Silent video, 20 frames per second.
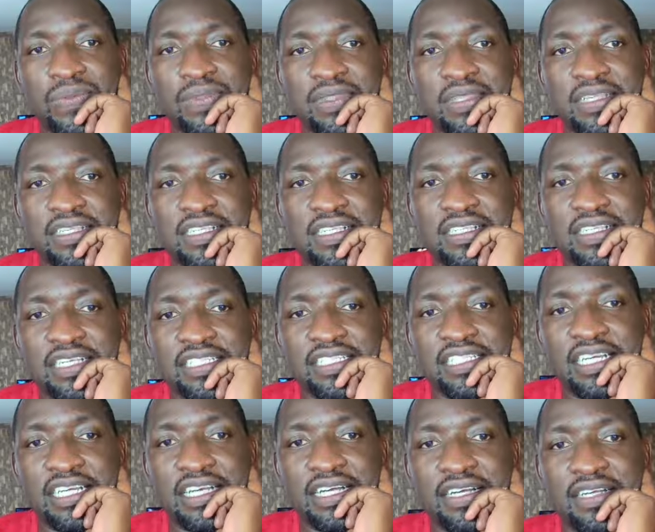this is a
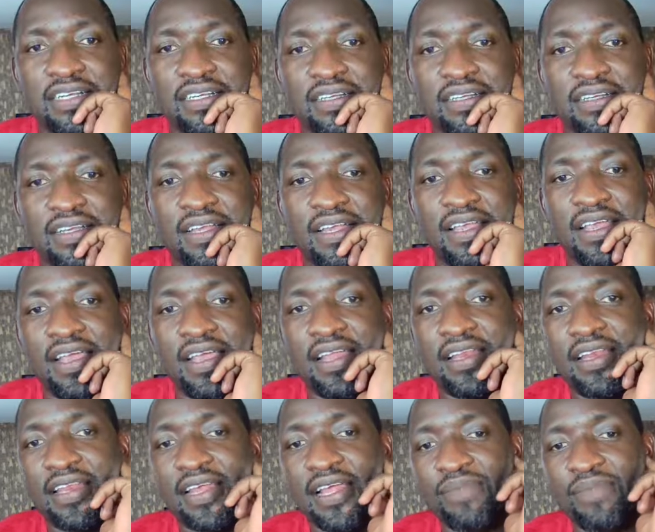check.
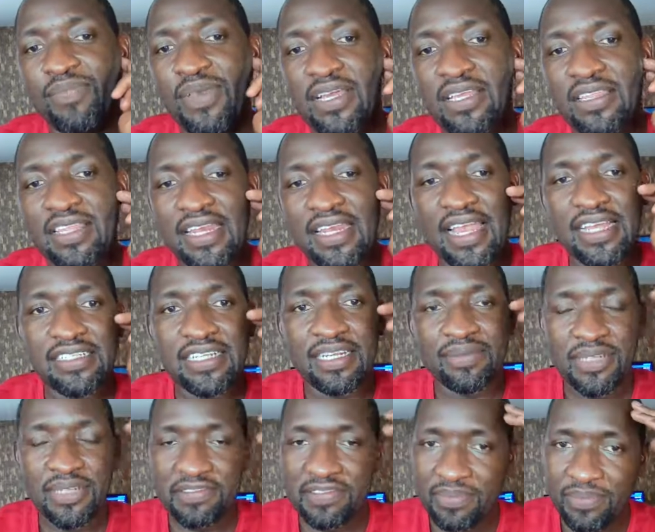And I'll pick the knight and
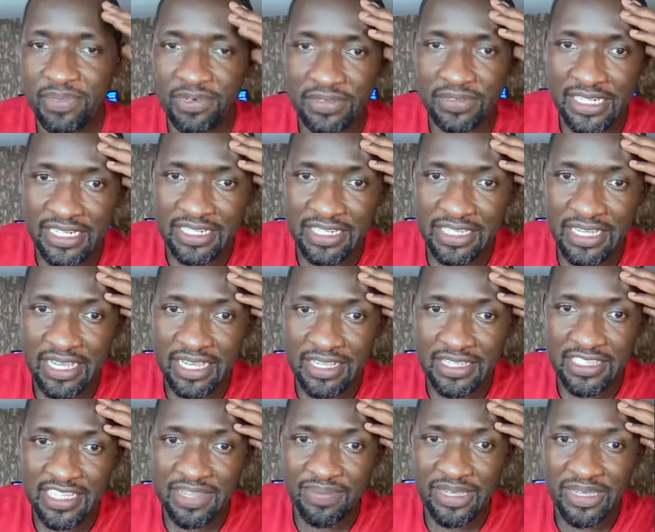be protecting
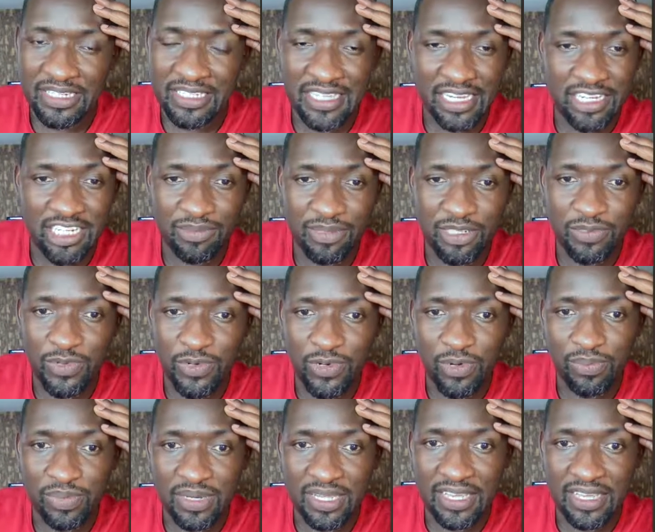against the mate. It's a little bit more
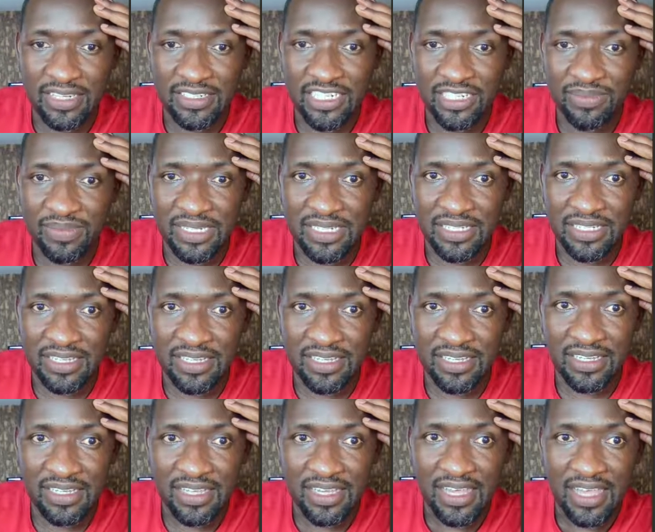complicated, but I
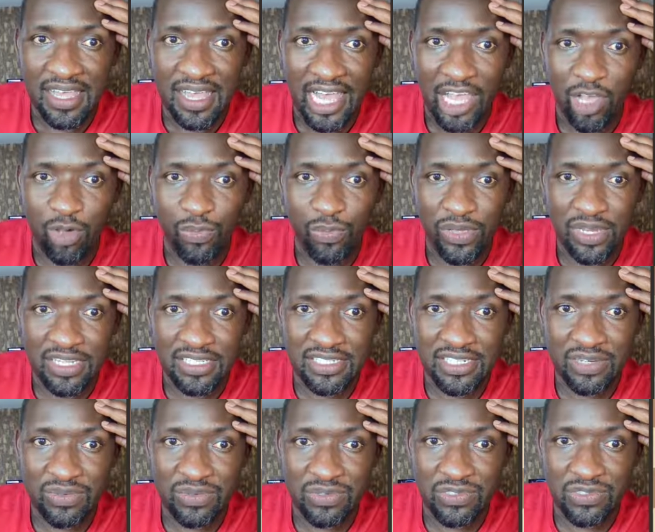hope you
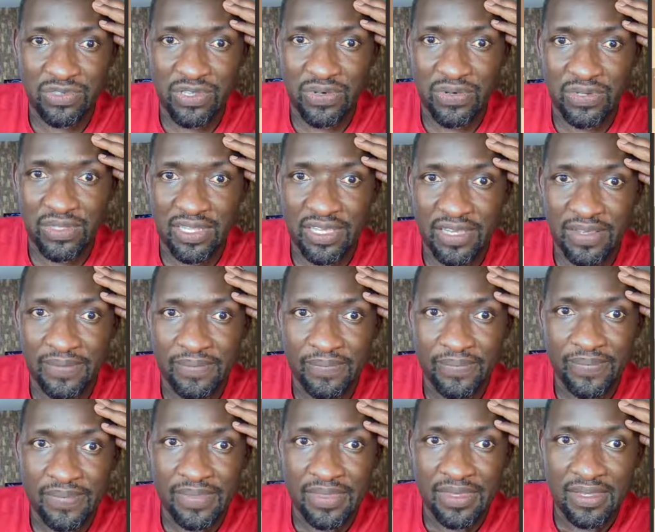understand what is going on there.
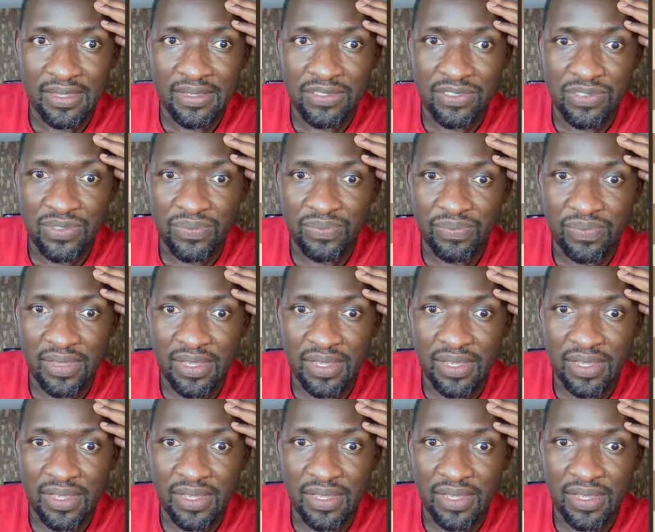So